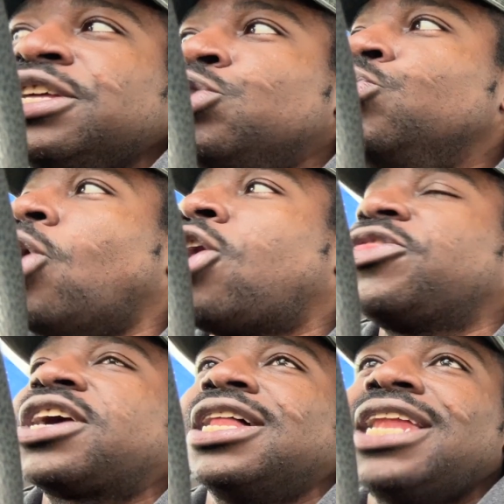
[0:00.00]
You are
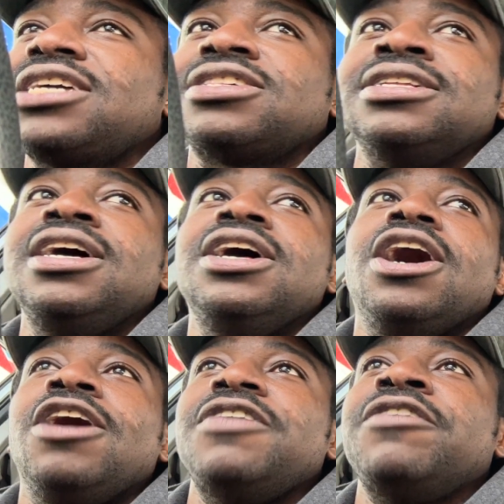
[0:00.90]
the collection
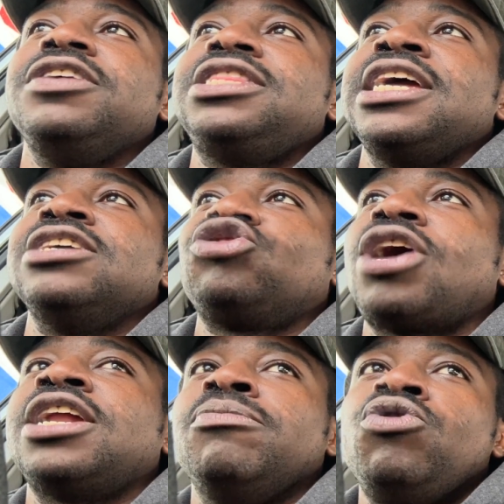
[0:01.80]
of everything
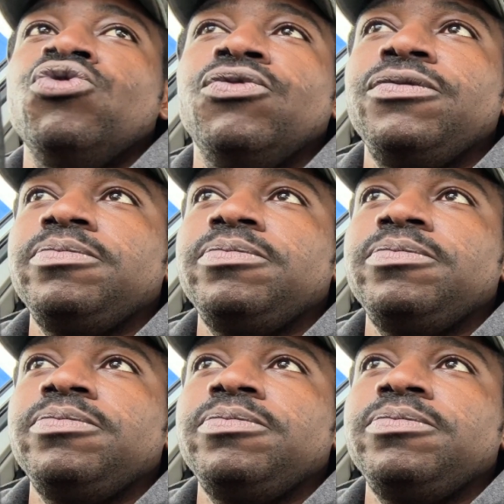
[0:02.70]
trying to move